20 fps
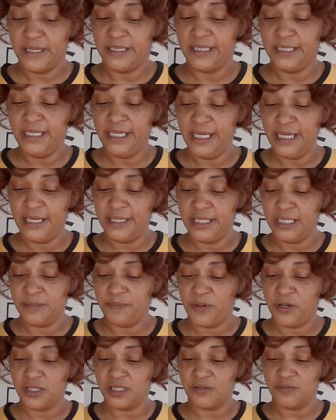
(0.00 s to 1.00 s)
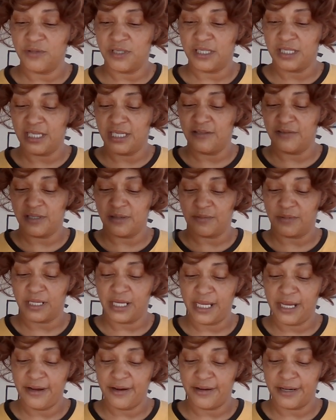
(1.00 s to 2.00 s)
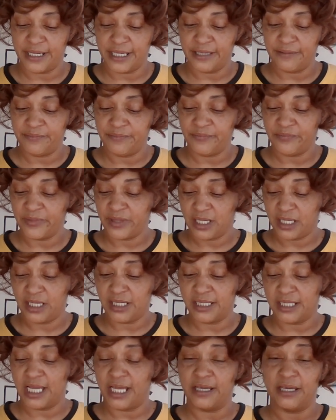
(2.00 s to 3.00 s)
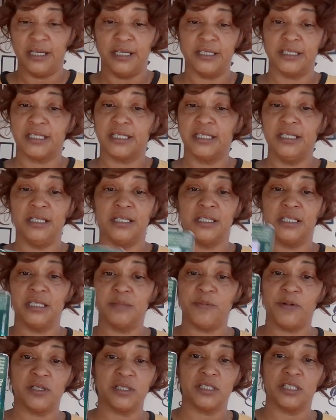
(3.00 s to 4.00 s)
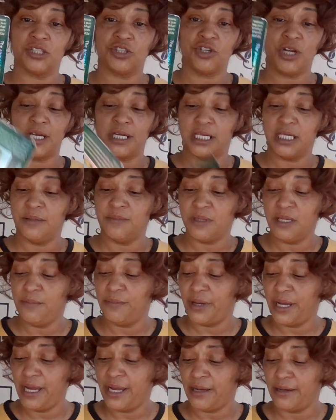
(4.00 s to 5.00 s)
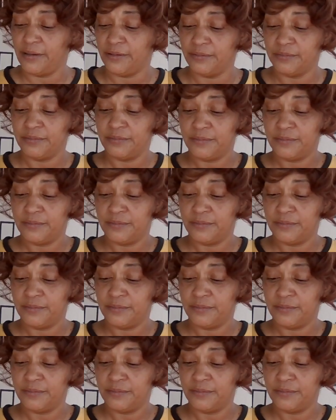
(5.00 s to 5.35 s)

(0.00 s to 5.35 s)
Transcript: Yeah, this person received some clarity because that understood this person just trying to keep them bound